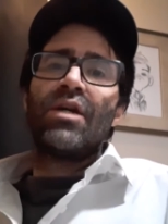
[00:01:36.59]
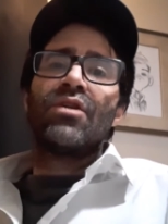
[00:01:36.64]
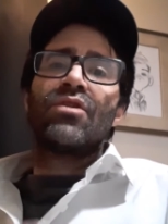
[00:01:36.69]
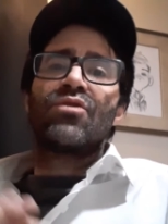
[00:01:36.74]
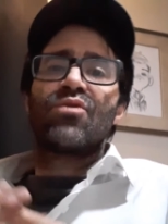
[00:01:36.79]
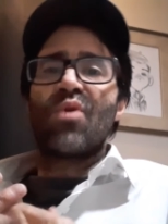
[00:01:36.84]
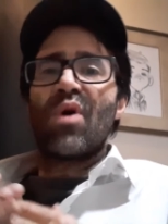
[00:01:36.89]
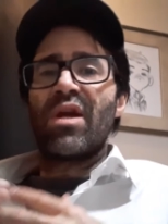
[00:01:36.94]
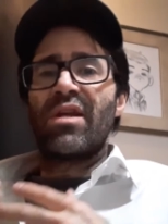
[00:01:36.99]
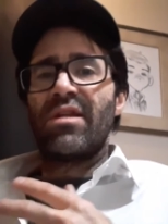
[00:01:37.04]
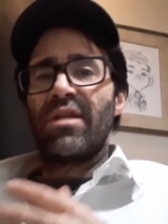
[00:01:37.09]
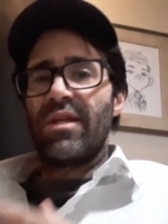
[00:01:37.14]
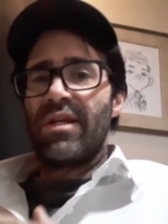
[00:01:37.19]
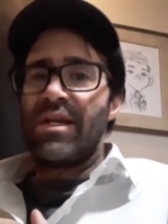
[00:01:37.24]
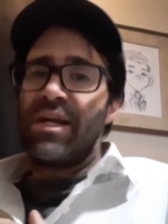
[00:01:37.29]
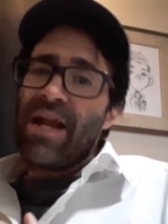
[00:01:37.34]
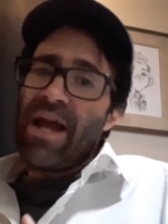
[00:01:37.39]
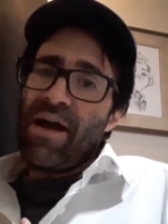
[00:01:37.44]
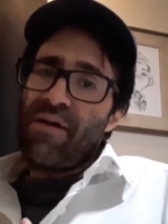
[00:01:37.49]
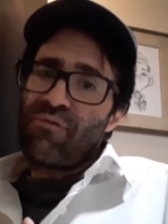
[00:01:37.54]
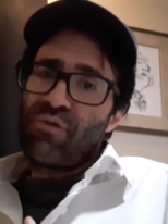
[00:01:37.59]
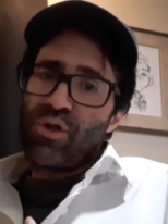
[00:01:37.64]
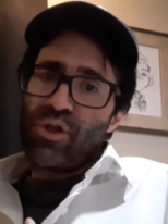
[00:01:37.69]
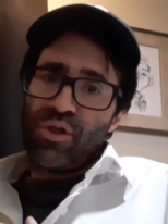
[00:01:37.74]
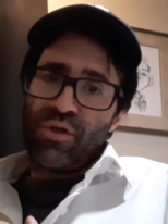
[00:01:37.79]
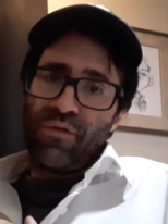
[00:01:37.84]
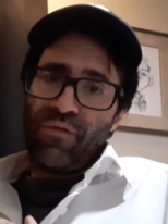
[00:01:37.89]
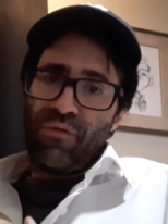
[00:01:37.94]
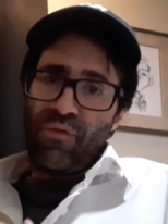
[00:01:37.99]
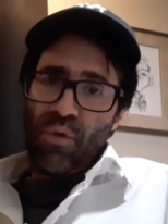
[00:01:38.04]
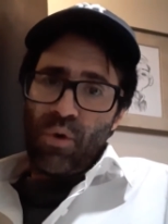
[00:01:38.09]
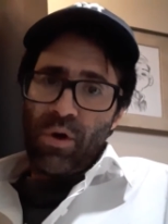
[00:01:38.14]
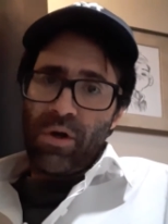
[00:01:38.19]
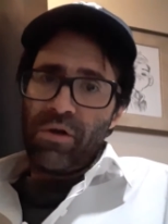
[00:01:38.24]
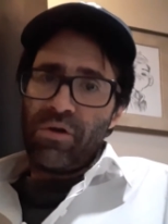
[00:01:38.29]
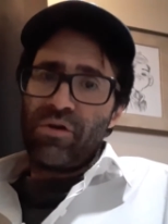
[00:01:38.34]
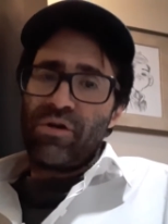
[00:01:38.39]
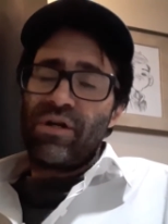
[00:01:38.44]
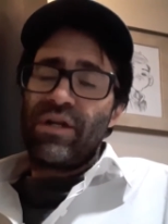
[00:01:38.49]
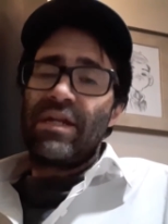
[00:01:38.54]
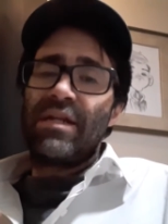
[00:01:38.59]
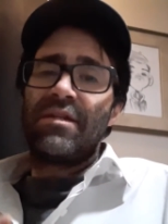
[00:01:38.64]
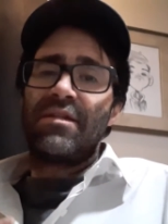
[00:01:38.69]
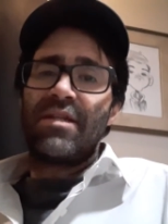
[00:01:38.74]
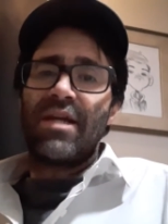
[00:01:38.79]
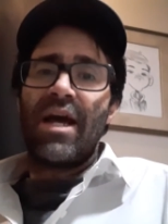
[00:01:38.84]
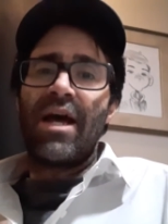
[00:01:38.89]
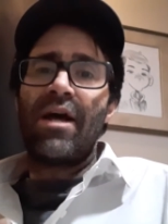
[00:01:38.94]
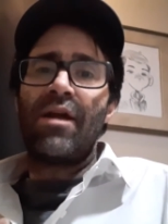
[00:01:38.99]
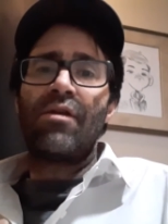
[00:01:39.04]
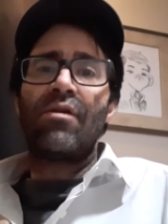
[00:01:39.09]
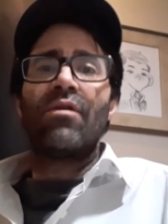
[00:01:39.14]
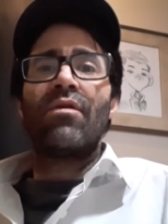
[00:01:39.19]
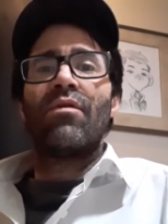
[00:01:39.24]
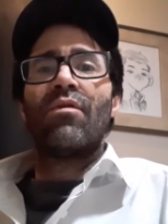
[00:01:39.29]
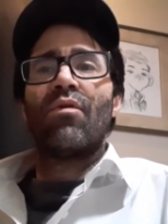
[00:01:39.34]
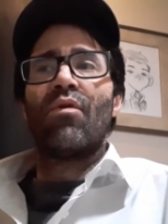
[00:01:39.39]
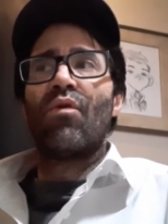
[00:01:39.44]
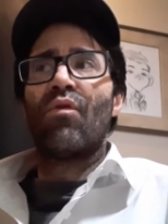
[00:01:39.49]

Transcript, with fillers: So I did an average of 410